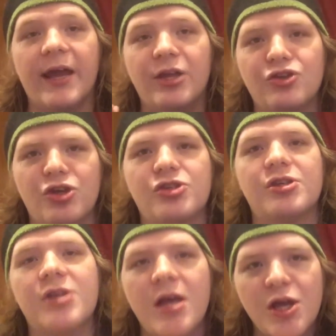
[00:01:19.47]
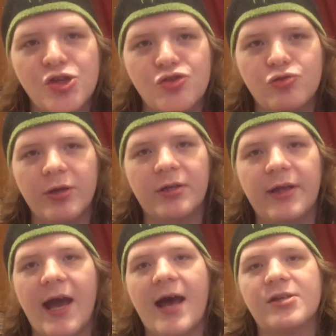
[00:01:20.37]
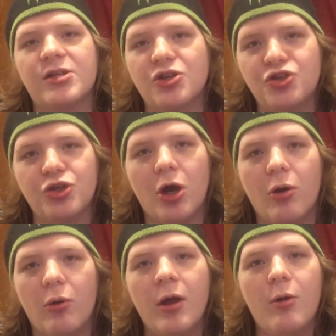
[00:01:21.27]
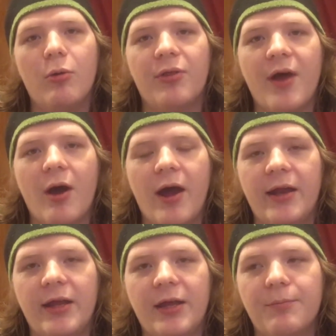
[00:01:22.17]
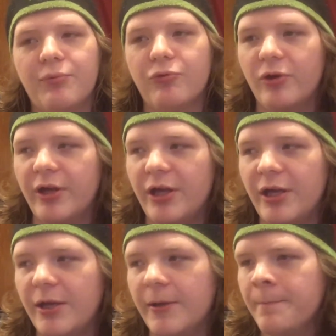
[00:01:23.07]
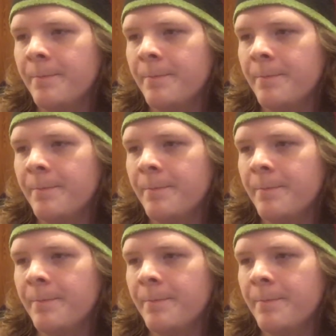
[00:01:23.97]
I can judge this strictly as a show without any preconceived